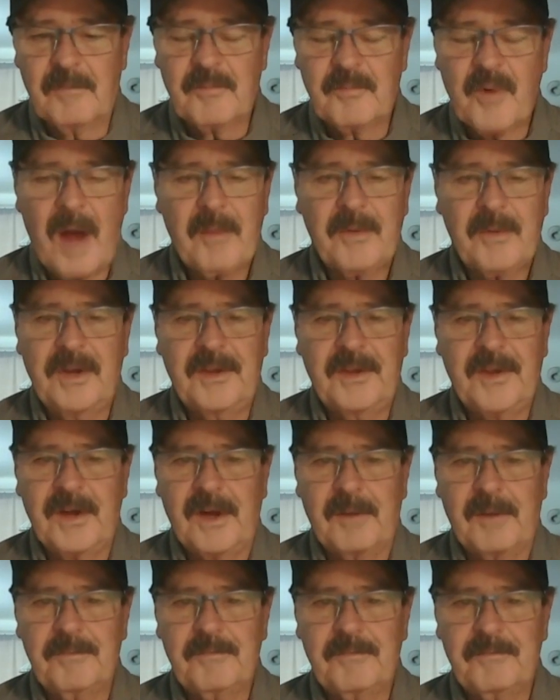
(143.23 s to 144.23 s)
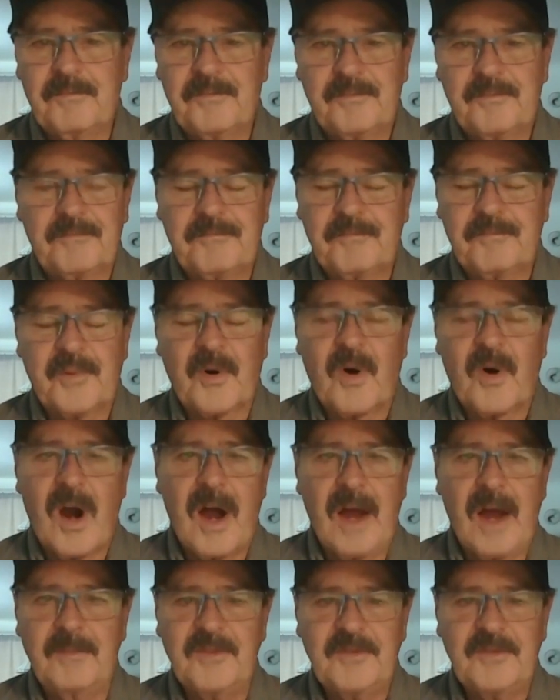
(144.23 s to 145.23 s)
Probably the
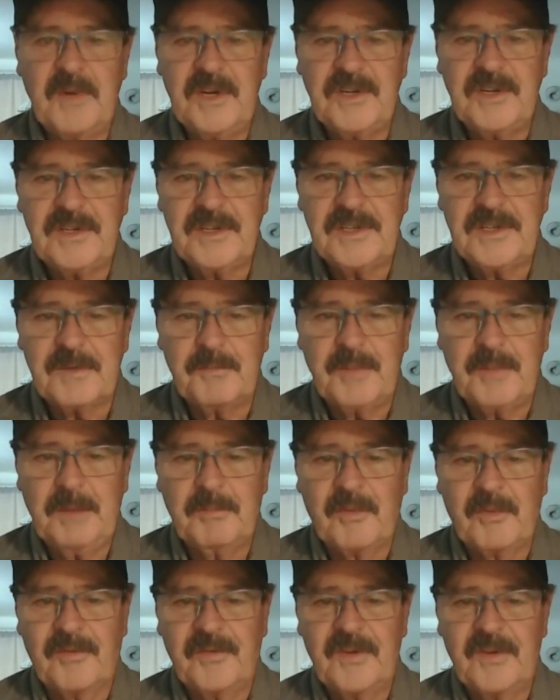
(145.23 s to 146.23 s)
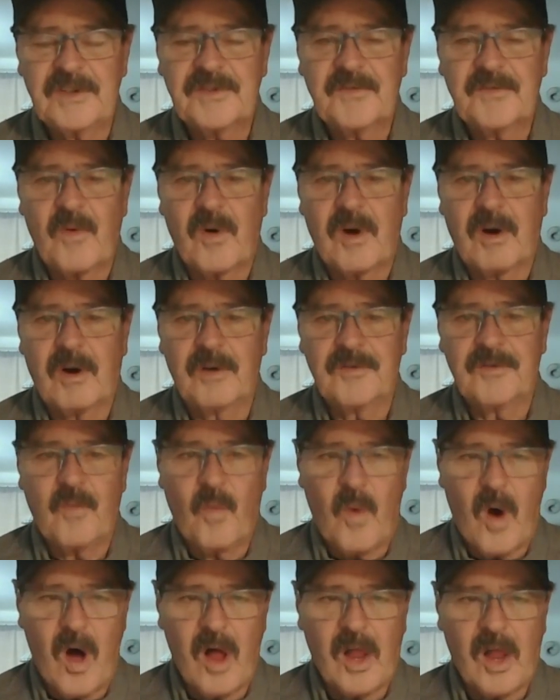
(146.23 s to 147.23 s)
prime species that people fish for is
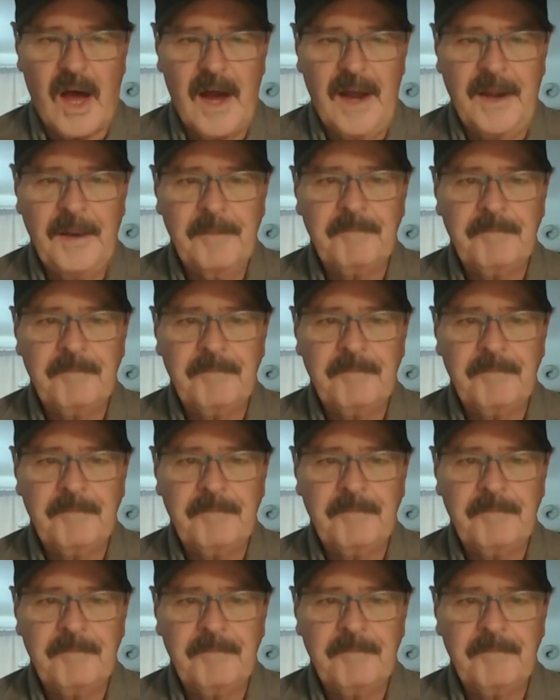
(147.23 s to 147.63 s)
walleye.